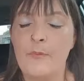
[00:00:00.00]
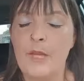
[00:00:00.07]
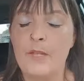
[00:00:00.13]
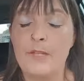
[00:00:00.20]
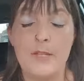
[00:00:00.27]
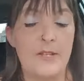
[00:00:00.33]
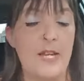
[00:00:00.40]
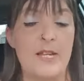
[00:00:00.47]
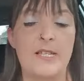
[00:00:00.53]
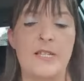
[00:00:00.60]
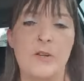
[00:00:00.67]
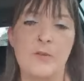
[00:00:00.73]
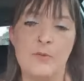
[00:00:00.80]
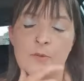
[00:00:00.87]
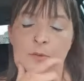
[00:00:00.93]
So
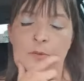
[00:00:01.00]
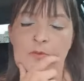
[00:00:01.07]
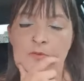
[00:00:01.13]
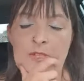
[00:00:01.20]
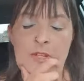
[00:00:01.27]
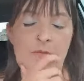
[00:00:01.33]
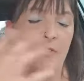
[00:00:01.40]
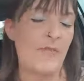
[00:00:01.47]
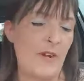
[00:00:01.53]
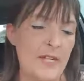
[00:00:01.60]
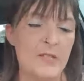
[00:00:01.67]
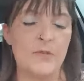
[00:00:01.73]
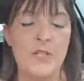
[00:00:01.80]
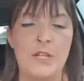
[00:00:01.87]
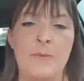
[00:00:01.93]

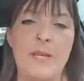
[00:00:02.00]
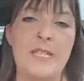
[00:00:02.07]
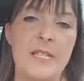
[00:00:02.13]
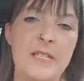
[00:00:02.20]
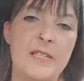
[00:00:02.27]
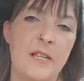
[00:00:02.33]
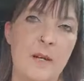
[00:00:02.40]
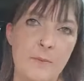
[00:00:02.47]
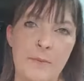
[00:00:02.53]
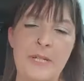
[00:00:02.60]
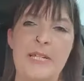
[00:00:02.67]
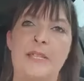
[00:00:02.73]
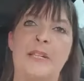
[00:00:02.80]
Revital U basically is a company